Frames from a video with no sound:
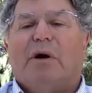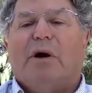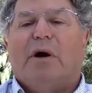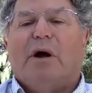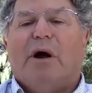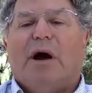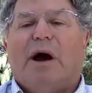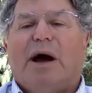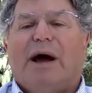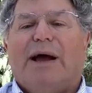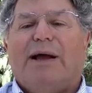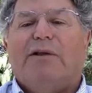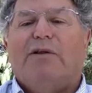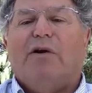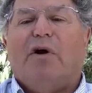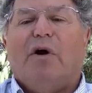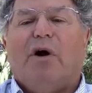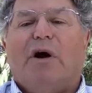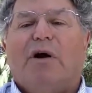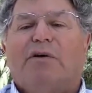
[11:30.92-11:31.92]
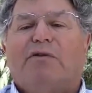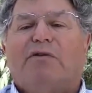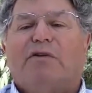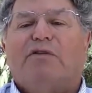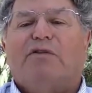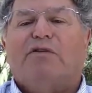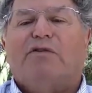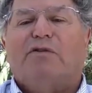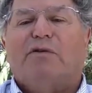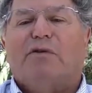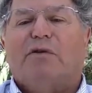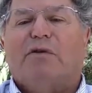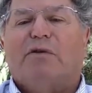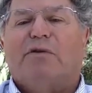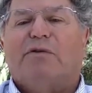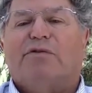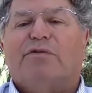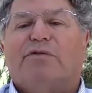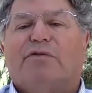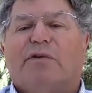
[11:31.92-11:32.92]
I long to
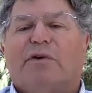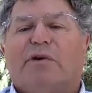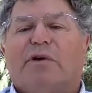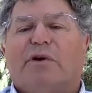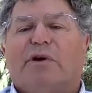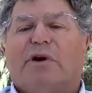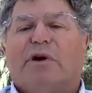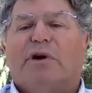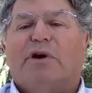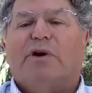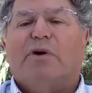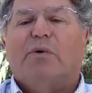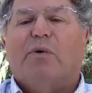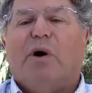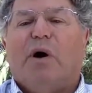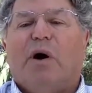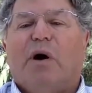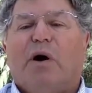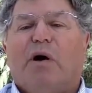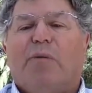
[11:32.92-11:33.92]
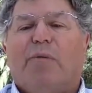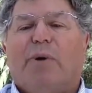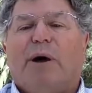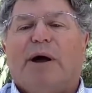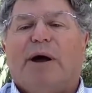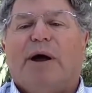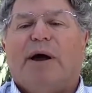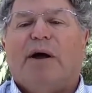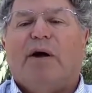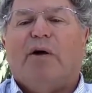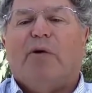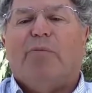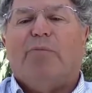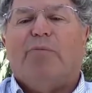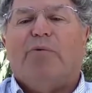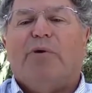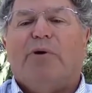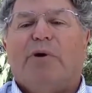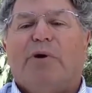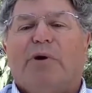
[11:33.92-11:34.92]
serve. You are my help.
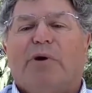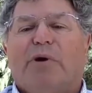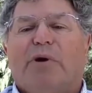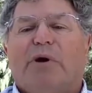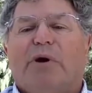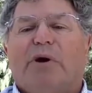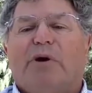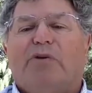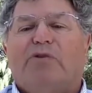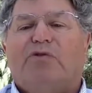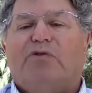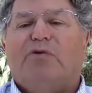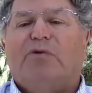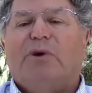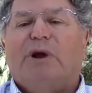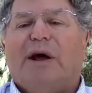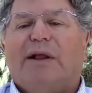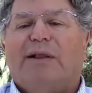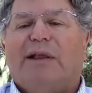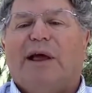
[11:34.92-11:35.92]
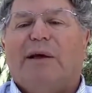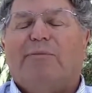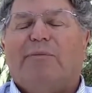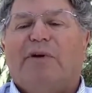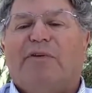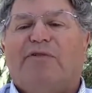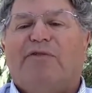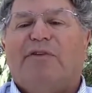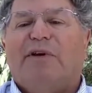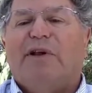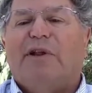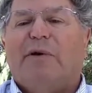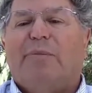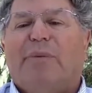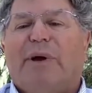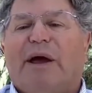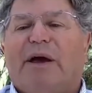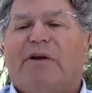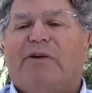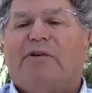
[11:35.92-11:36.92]
Do not let me feel
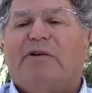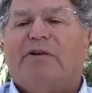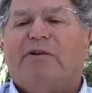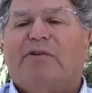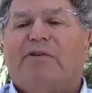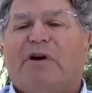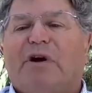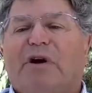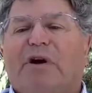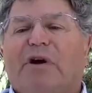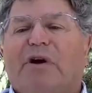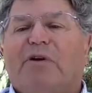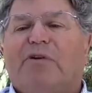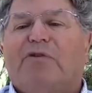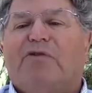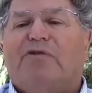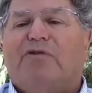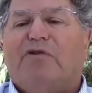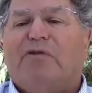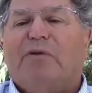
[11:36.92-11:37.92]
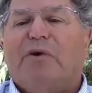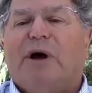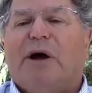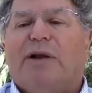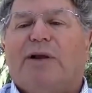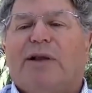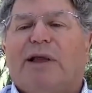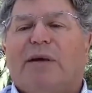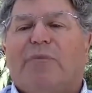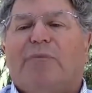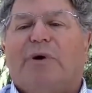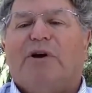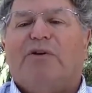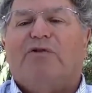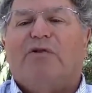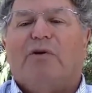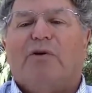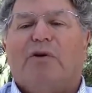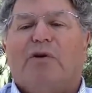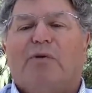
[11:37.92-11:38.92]
abandoned. Do not let me
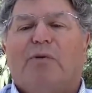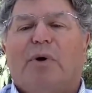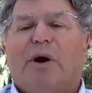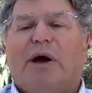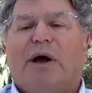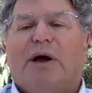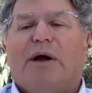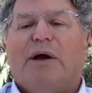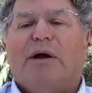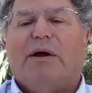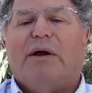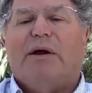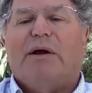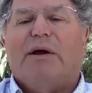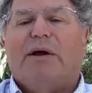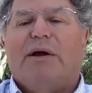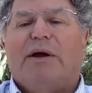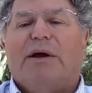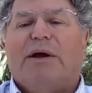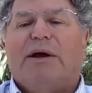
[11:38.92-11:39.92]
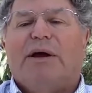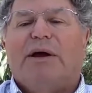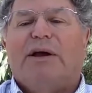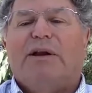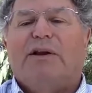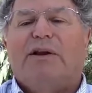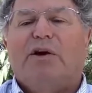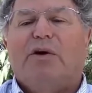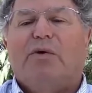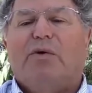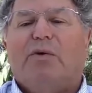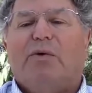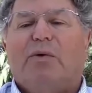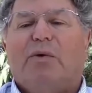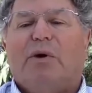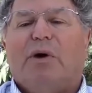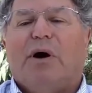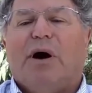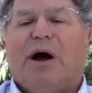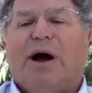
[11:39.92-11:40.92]
turn away. In you
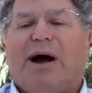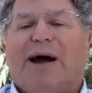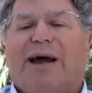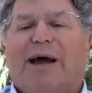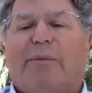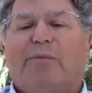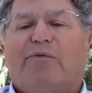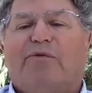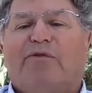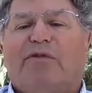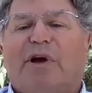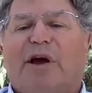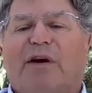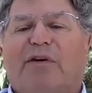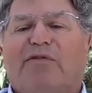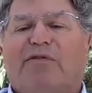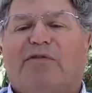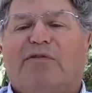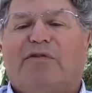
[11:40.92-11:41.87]
I am safe.